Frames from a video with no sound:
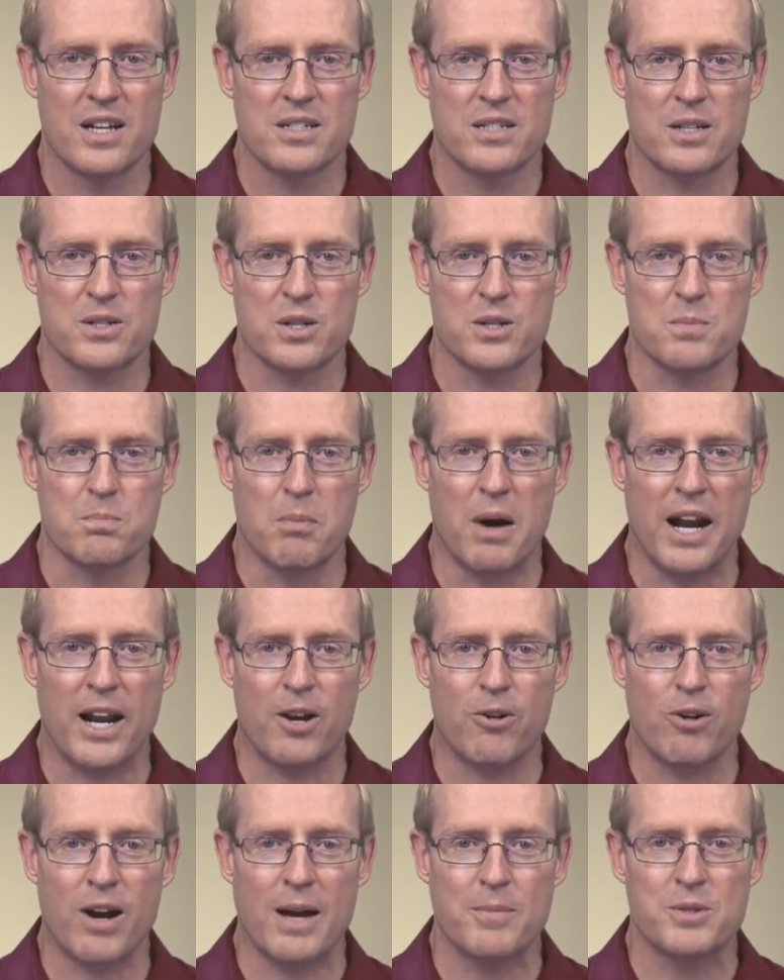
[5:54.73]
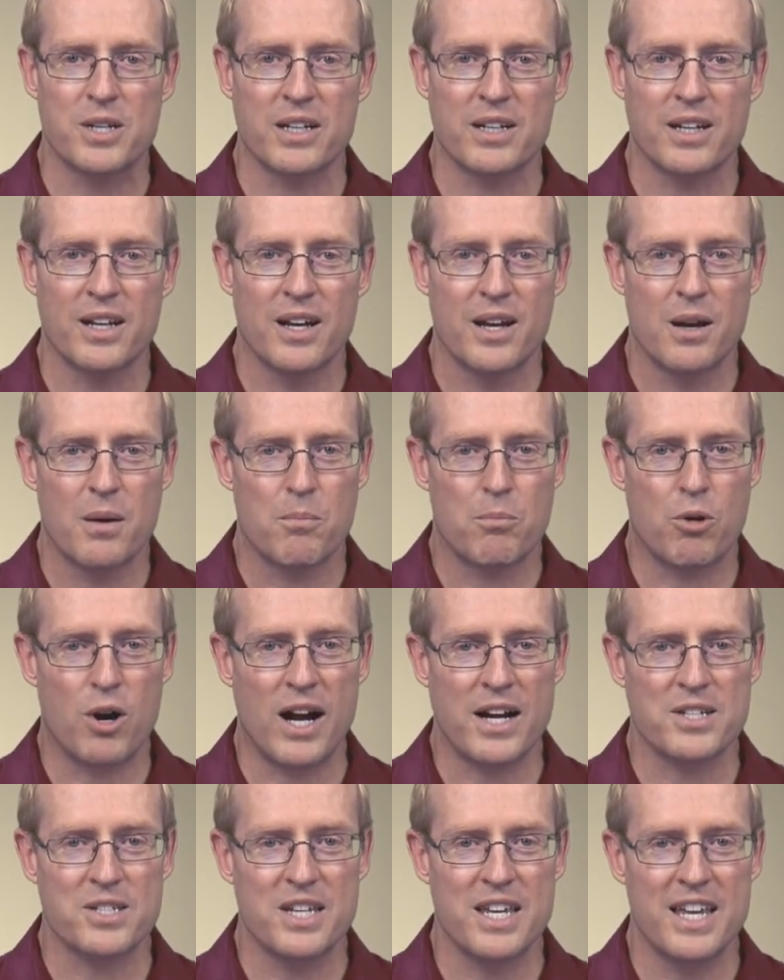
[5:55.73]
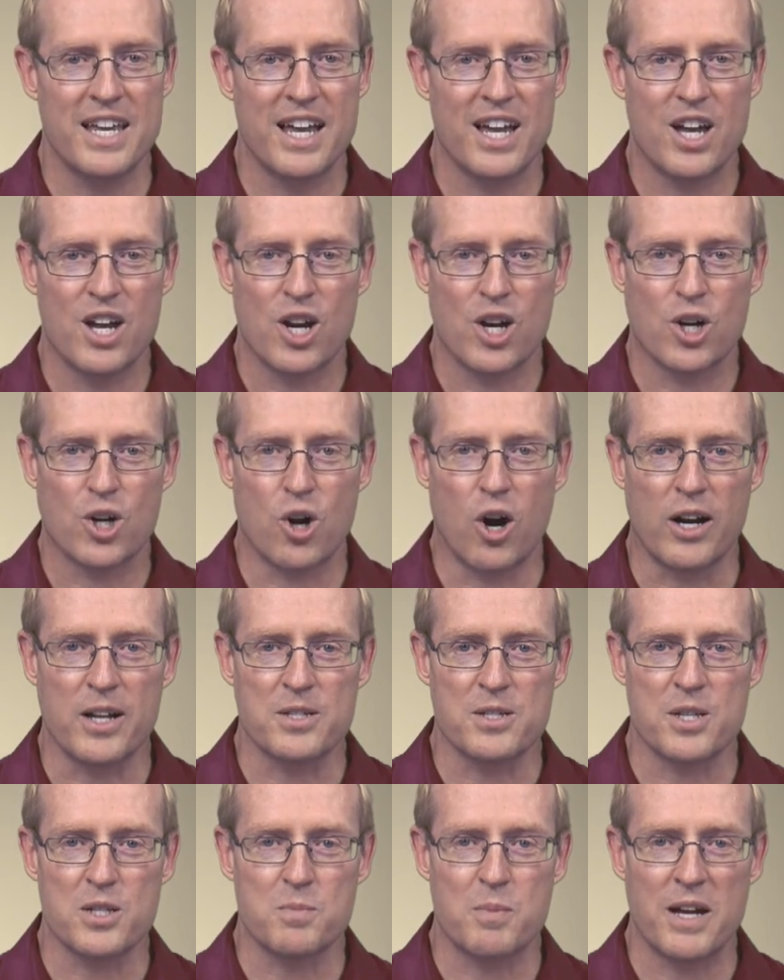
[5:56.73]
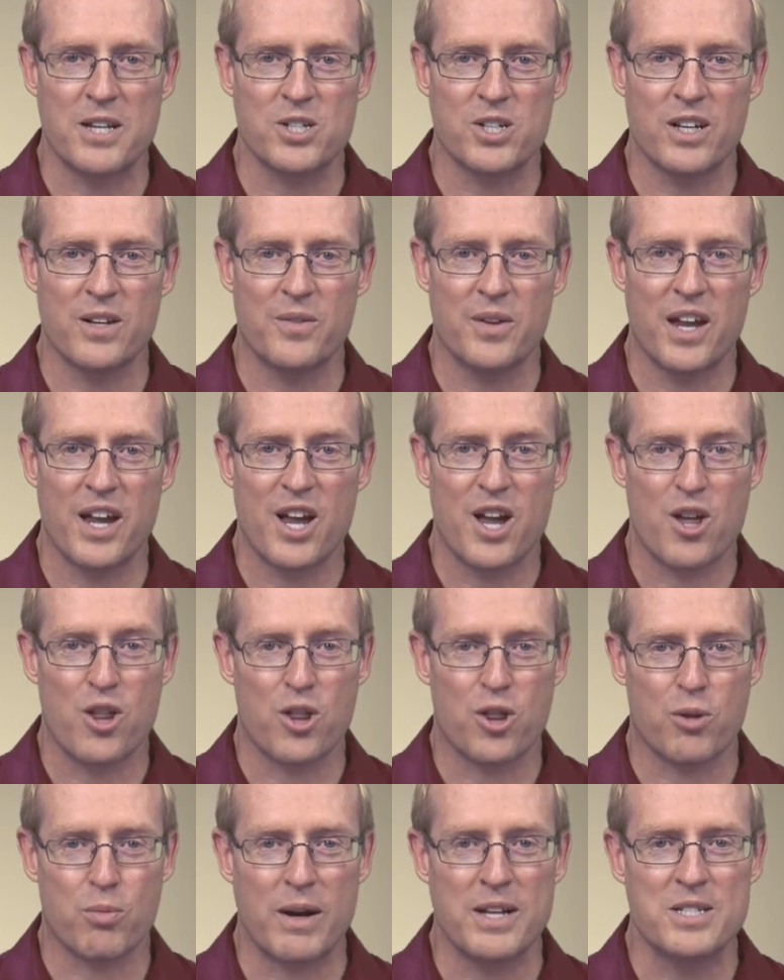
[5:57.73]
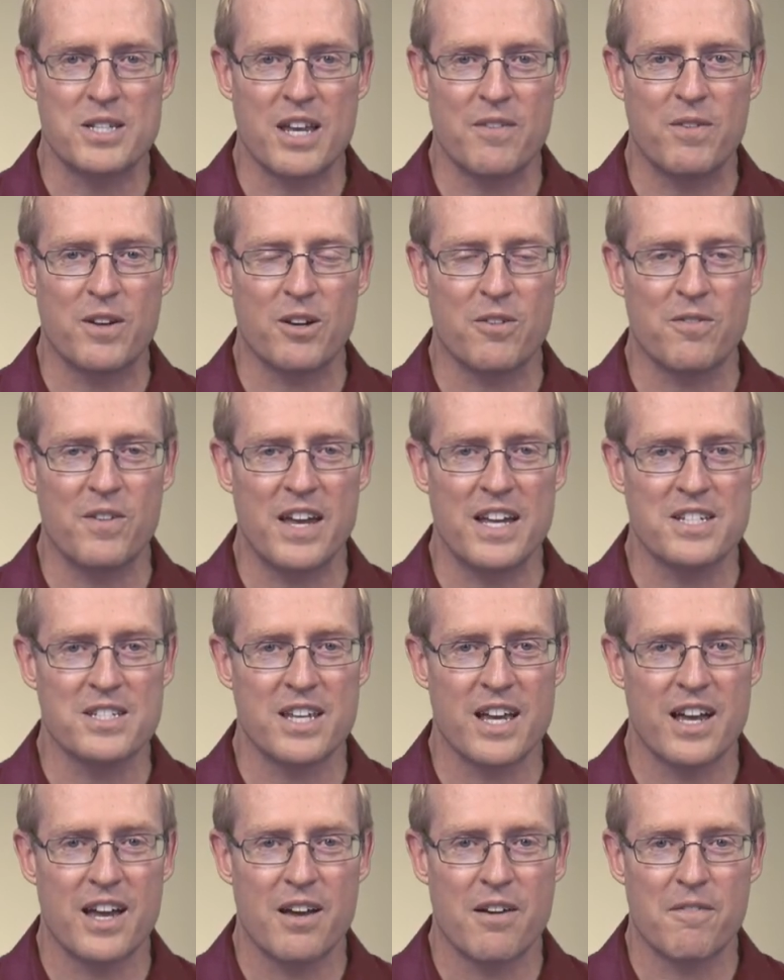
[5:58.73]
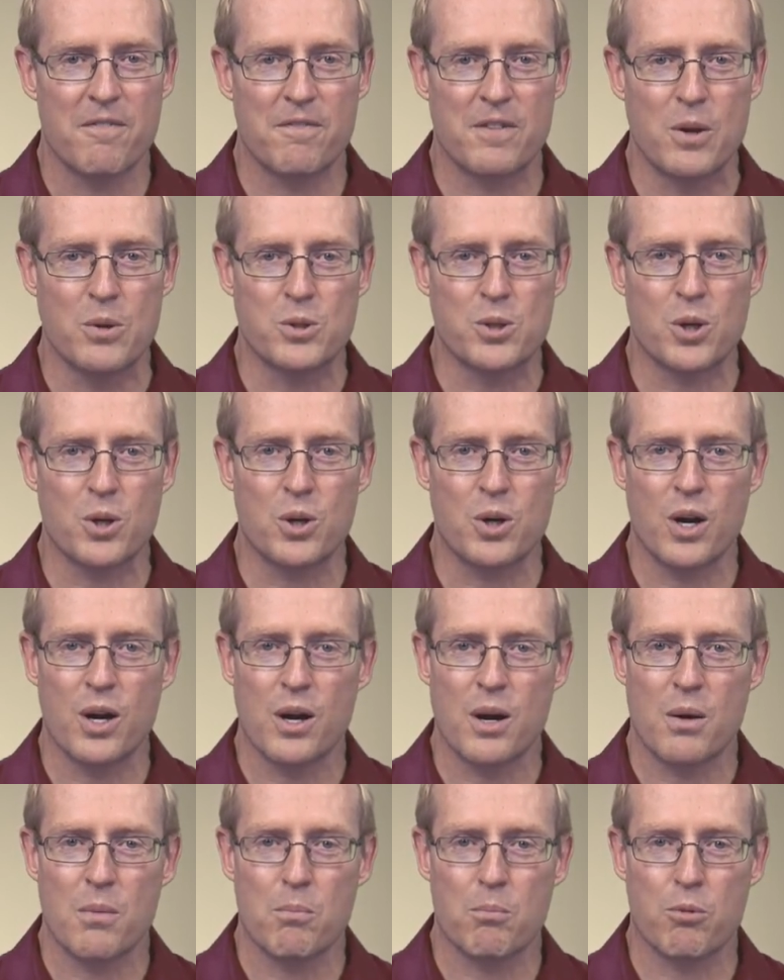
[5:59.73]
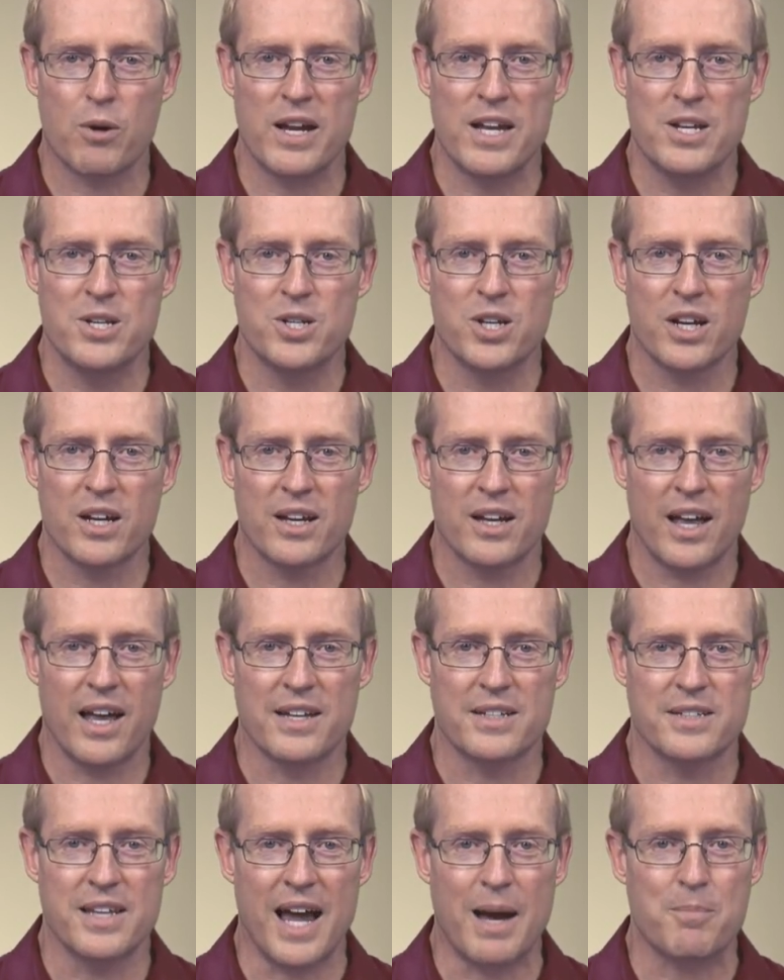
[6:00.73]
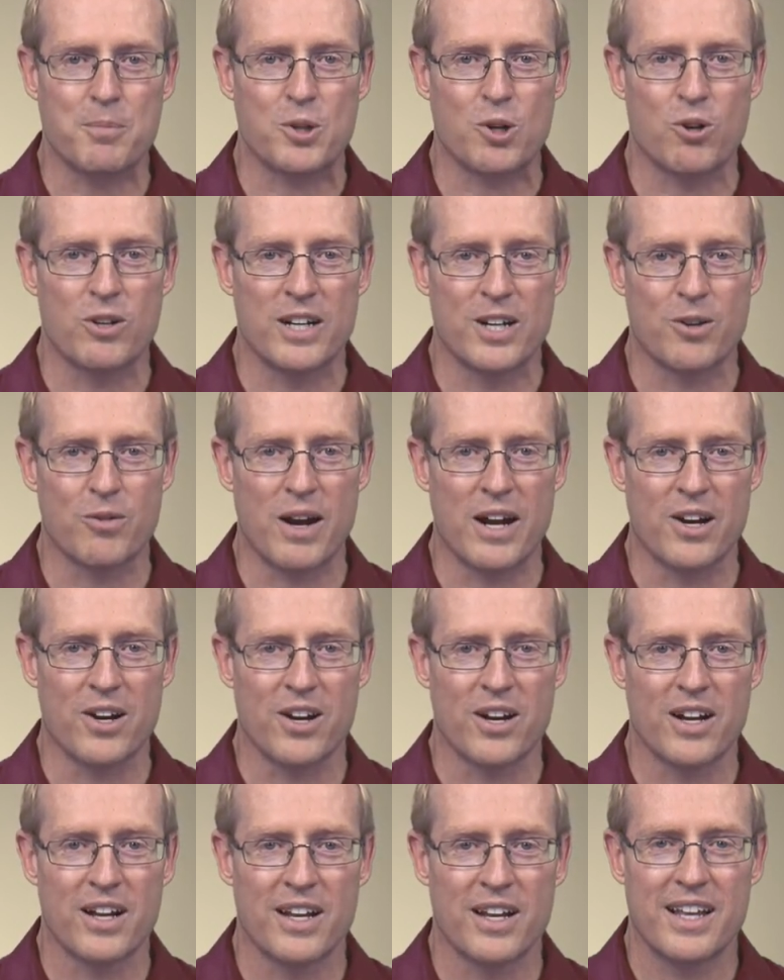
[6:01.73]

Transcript: such as monitor object, proxy, guarded suspension, thread safe interface, future, bridge, adapter, and iterator,